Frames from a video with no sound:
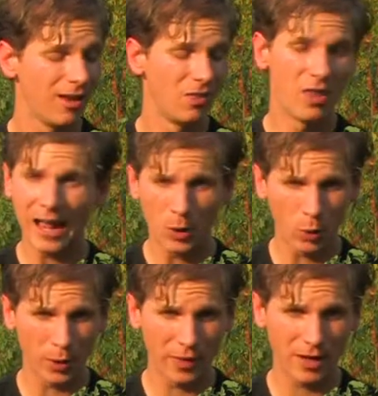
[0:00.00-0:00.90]
Not
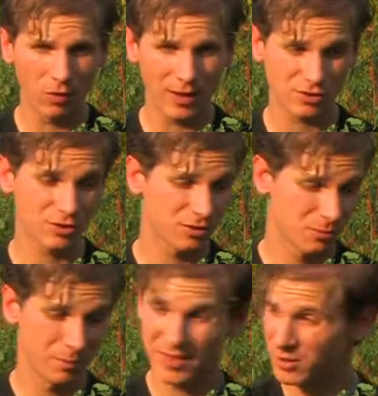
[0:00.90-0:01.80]
only are they delicious,
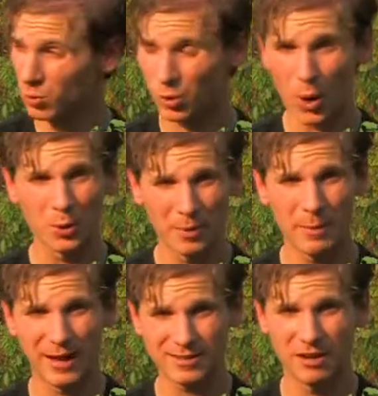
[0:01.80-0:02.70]
but these will grow to be
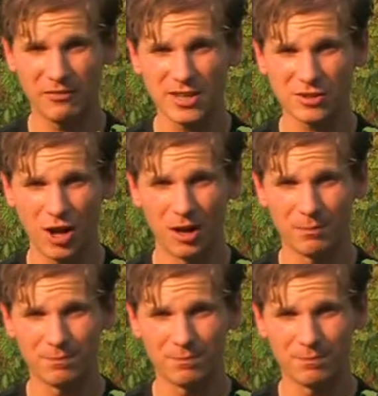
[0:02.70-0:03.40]
about 10 feet tall.